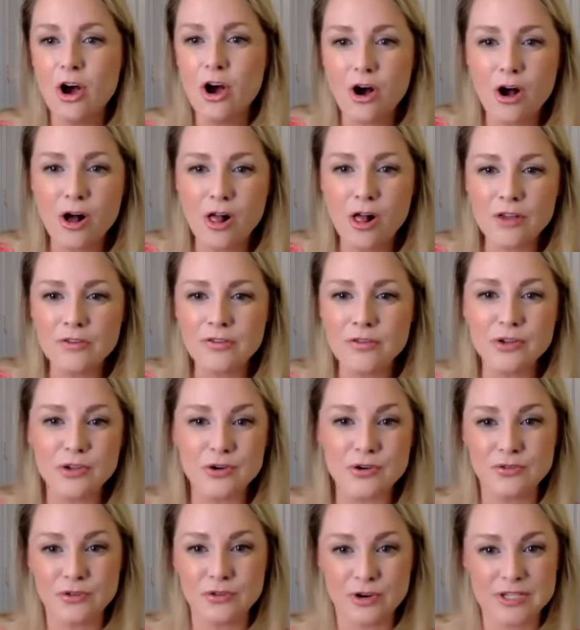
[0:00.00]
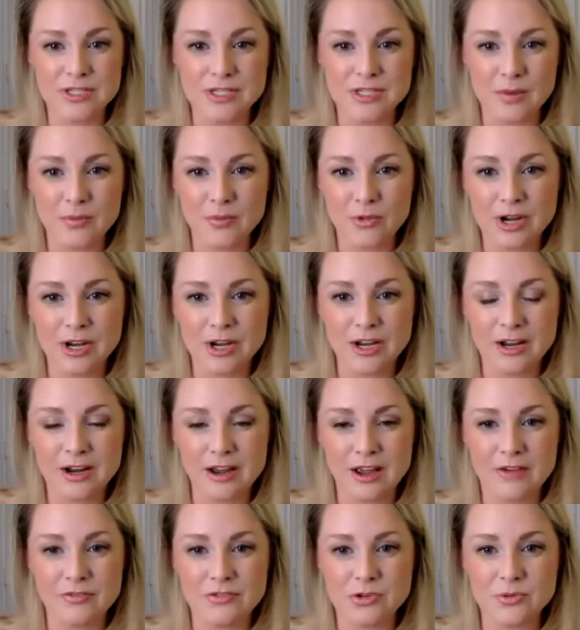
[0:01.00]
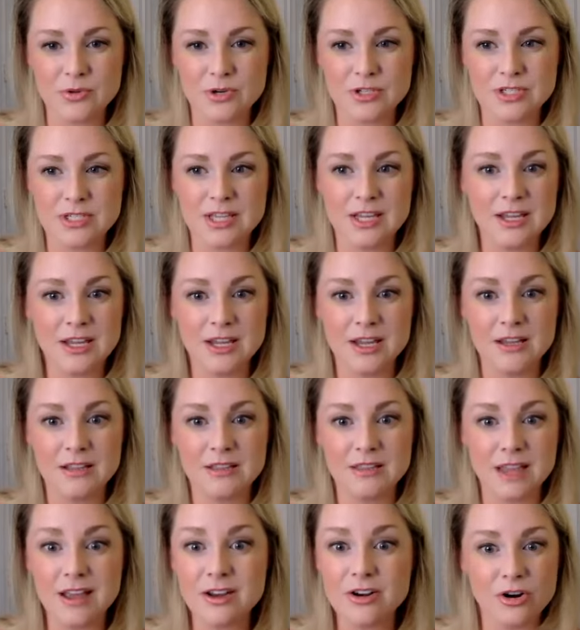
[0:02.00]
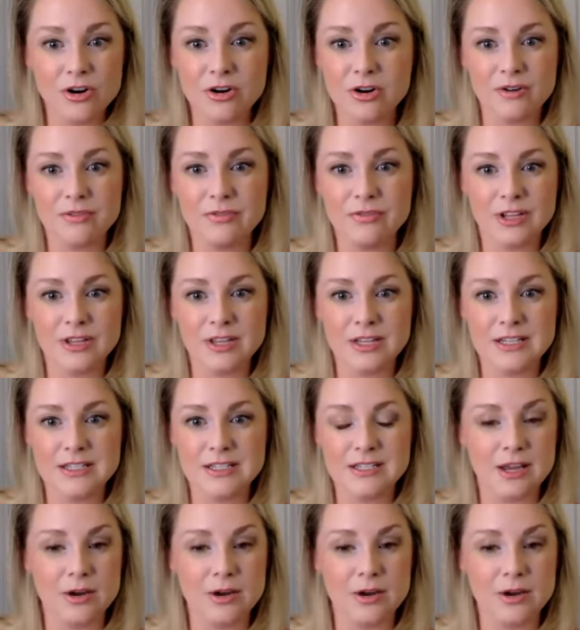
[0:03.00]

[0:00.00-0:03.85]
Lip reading: All of her little friends come running in afterwards, thinking they had hurt her feelings.